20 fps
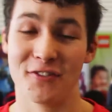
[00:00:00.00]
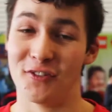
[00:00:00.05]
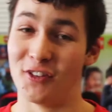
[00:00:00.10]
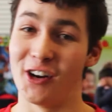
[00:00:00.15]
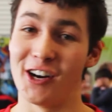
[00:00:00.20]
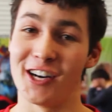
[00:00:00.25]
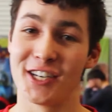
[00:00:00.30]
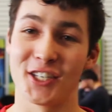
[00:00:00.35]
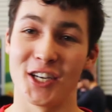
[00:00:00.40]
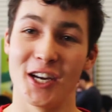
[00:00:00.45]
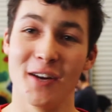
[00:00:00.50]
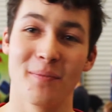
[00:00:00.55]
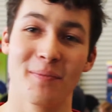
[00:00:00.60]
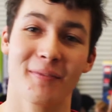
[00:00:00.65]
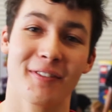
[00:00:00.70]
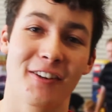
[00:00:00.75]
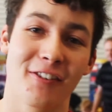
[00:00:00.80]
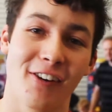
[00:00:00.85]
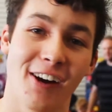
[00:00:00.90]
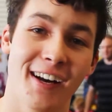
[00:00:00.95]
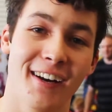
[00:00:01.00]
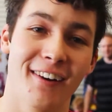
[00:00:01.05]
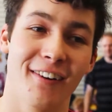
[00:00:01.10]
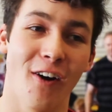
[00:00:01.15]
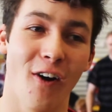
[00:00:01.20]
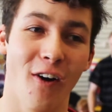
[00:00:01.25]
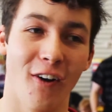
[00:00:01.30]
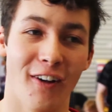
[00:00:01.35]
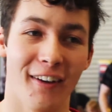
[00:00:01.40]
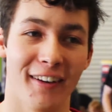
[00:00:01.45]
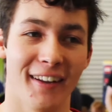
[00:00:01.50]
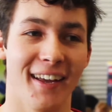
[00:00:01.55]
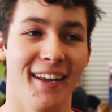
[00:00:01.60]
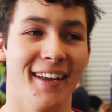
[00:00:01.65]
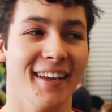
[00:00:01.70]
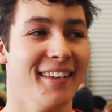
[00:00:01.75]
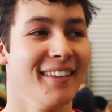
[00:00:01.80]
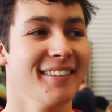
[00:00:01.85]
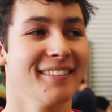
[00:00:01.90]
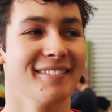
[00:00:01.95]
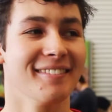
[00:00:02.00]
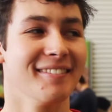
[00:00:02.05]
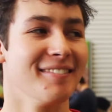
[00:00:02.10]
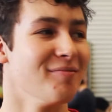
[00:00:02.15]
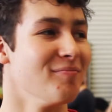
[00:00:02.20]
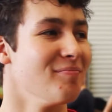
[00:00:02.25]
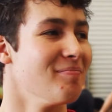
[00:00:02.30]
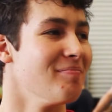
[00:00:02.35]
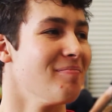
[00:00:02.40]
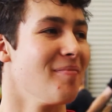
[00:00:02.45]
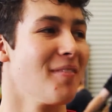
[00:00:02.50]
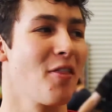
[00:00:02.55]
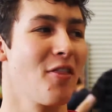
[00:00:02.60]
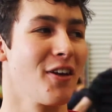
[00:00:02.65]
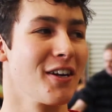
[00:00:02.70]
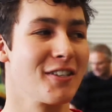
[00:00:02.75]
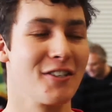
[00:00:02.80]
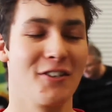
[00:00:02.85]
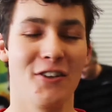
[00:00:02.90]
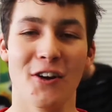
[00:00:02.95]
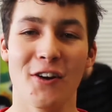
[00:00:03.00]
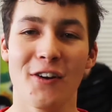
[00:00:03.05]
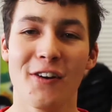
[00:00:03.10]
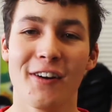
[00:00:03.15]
very cheap, great holiday thing to do.